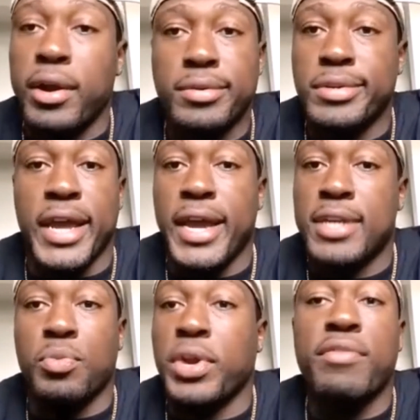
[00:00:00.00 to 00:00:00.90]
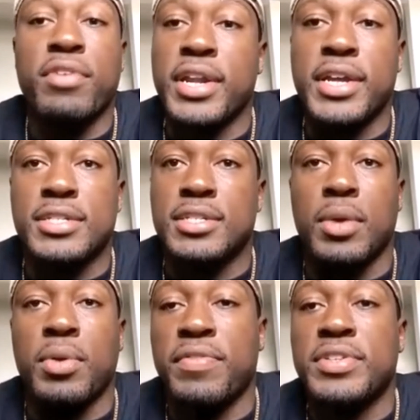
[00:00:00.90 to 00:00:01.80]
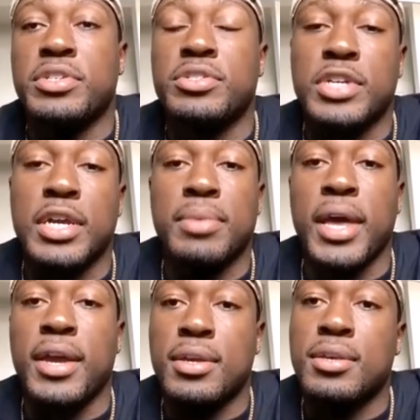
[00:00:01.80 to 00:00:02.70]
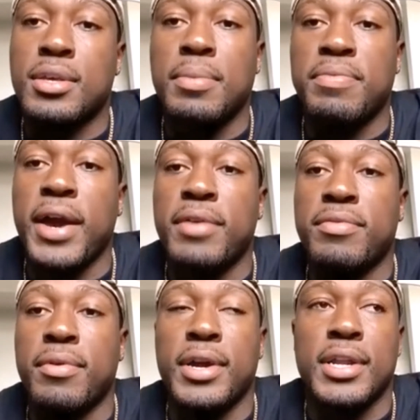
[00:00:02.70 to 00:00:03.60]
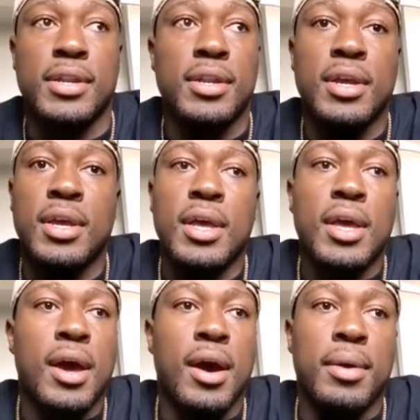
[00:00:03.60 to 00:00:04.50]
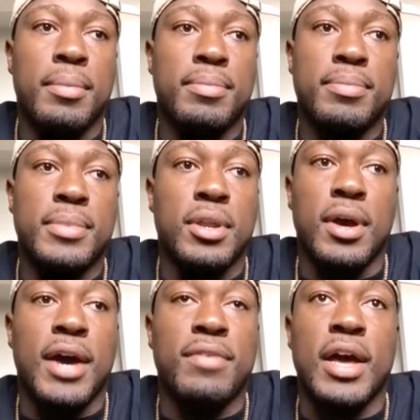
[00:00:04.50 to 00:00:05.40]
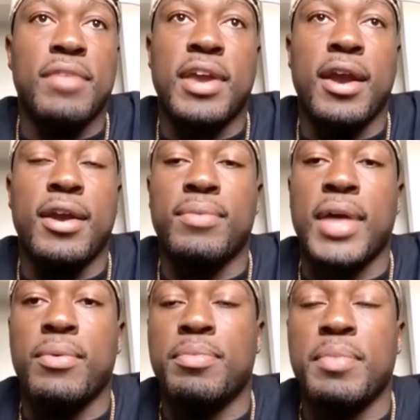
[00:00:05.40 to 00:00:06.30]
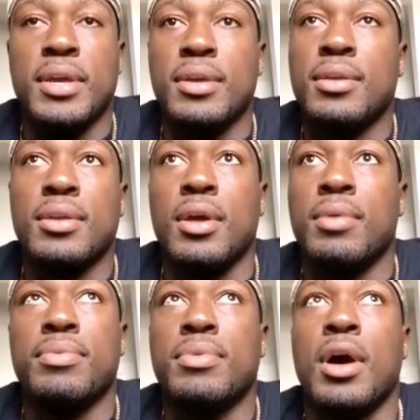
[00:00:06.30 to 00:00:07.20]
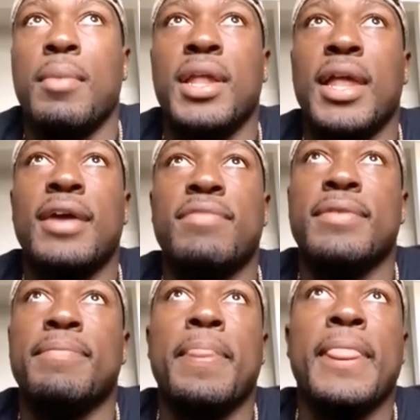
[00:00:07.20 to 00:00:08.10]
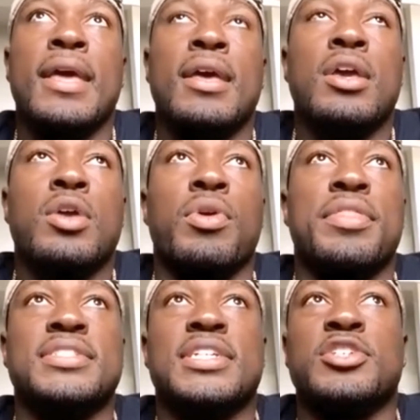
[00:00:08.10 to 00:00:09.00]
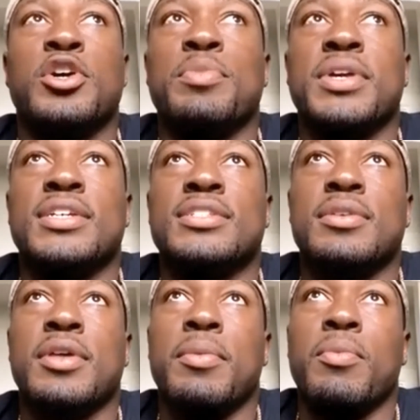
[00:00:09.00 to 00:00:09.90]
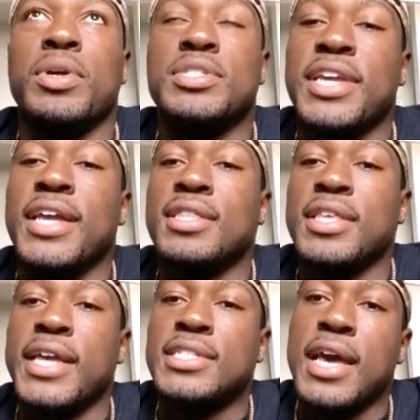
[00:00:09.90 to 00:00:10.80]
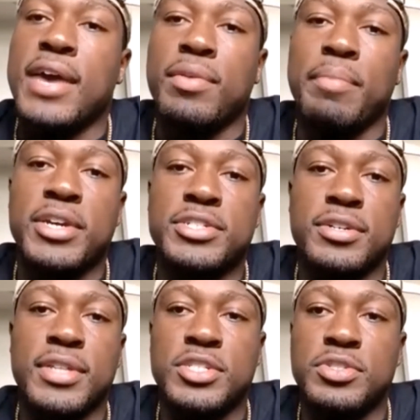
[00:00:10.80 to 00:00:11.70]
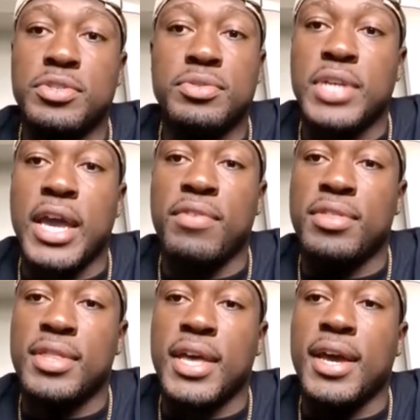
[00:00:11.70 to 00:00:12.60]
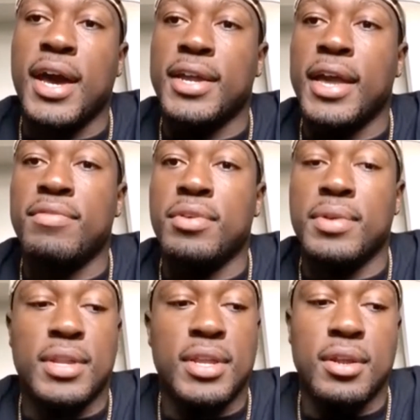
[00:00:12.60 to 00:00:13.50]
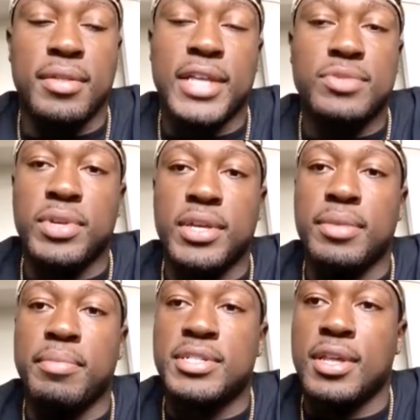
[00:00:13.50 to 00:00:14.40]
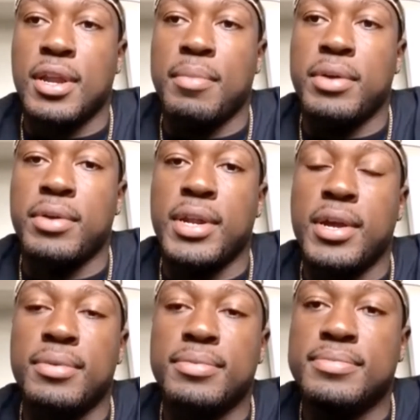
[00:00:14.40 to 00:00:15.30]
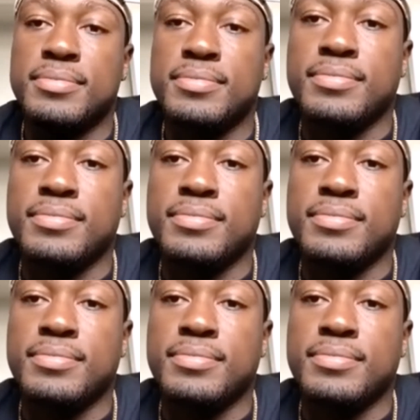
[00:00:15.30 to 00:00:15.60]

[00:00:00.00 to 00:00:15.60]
art, dance, whatever it is, like if it's your dream, like keep fighting for it. And I've carried that with me, all my life. And one of the things they told me is, once you get to the gates of heaven, make sure that you use everything that God gave you. That's really the mission that I'm on right now.